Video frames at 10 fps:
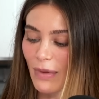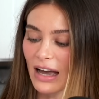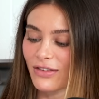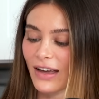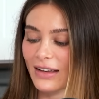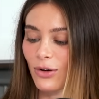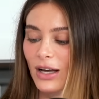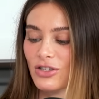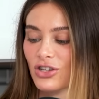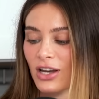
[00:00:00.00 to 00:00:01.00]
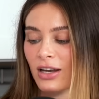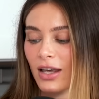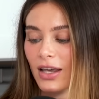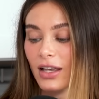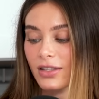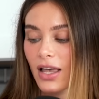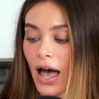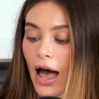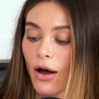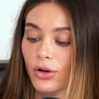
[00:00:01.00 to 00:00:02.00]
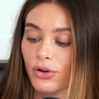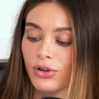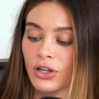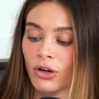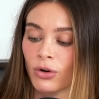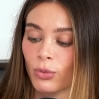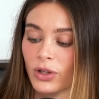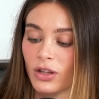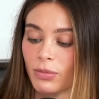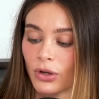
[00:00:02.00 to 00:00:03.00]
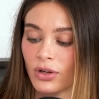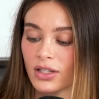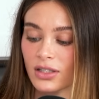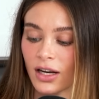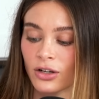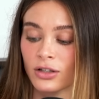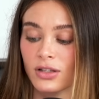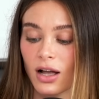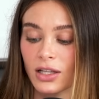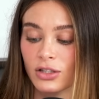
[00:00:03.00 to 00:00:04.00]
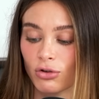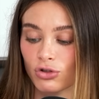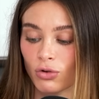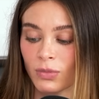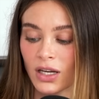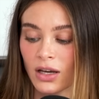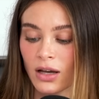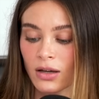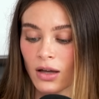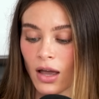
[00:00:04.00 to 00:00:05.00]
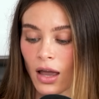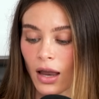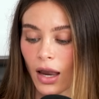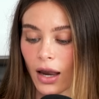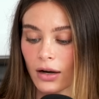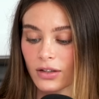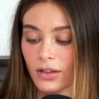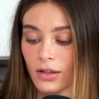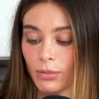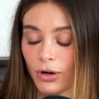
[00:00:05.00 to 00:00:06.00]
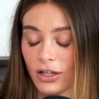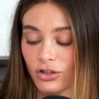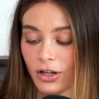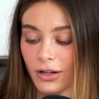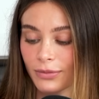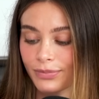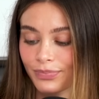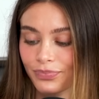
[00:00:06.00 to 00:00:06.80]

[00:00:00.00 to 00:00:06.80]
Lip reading: My fan question is, how do you deal with the beauty standards on social media and the pressure?